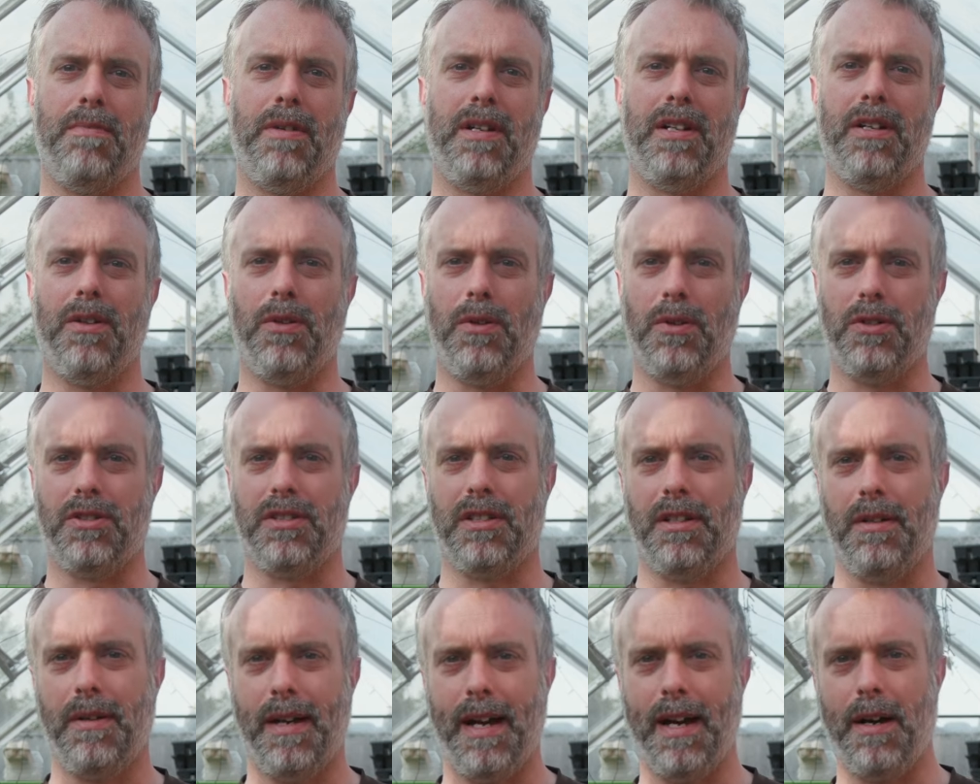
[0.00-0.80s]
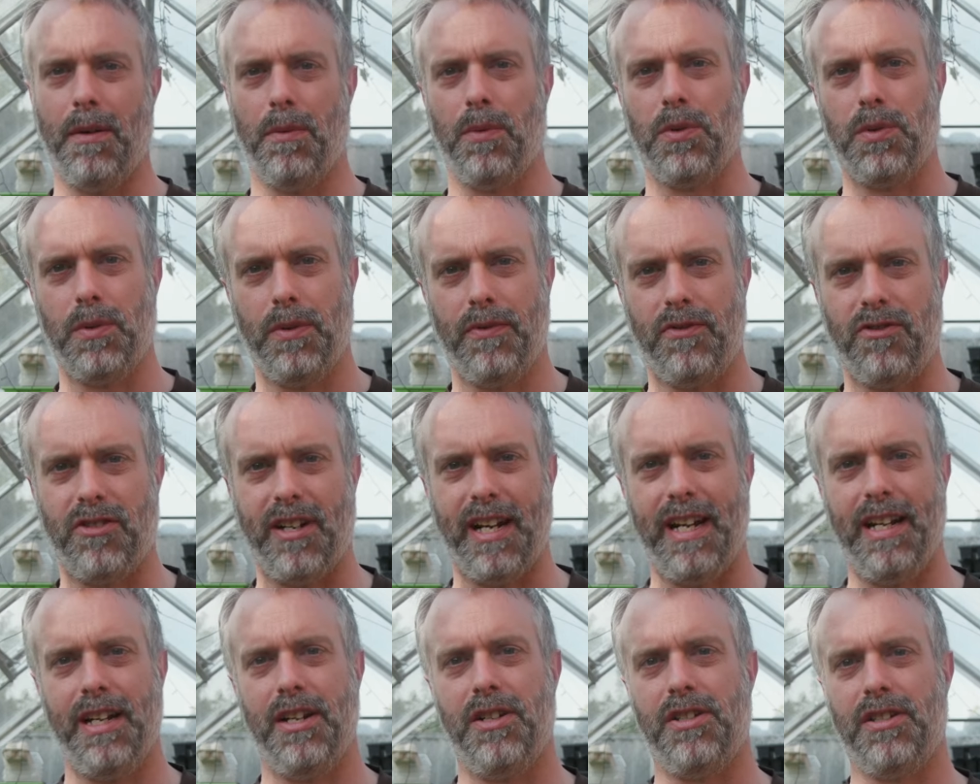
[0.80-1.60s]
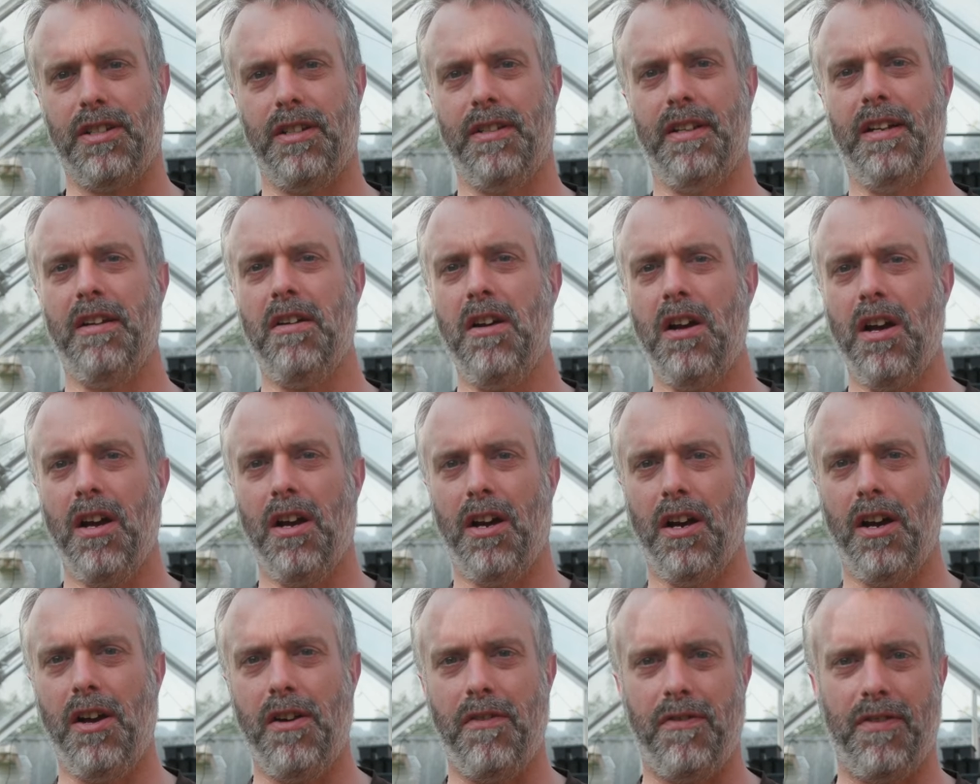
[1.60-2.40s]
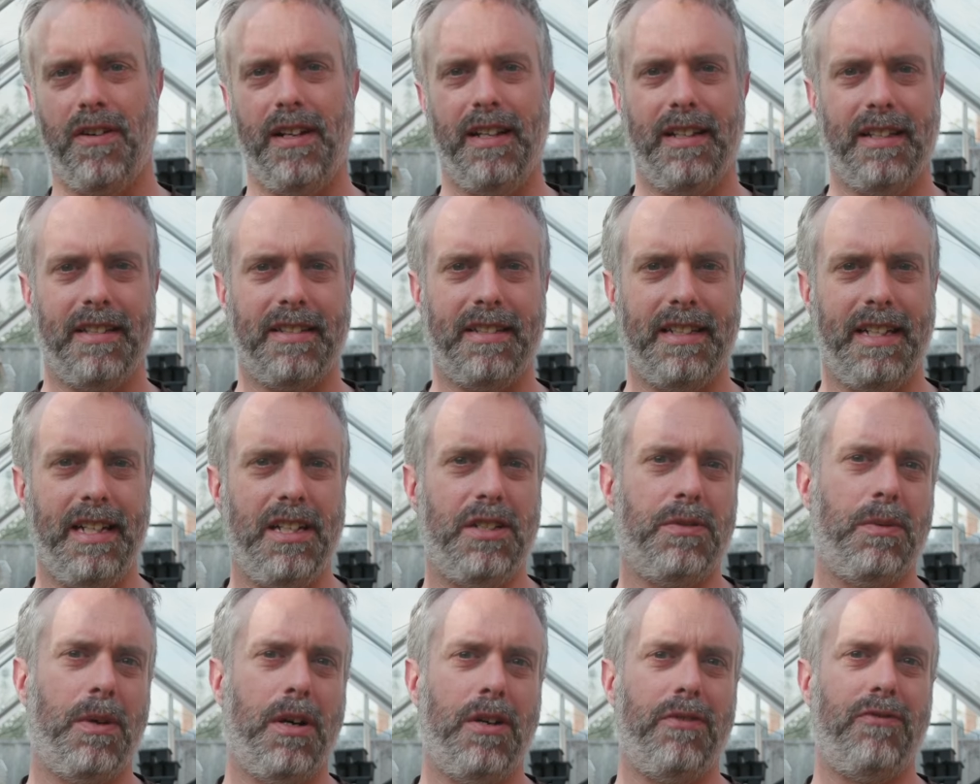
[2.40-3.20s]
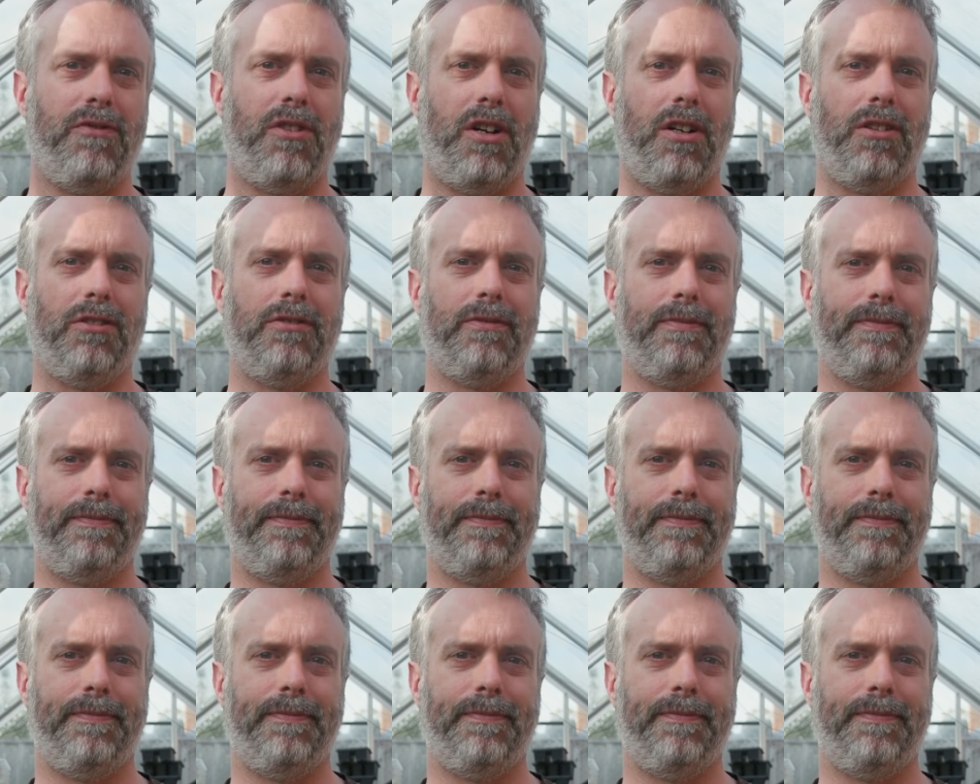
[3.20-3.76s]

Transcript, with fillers: but it also helps with drainage so that hopefully the seeds won't rot.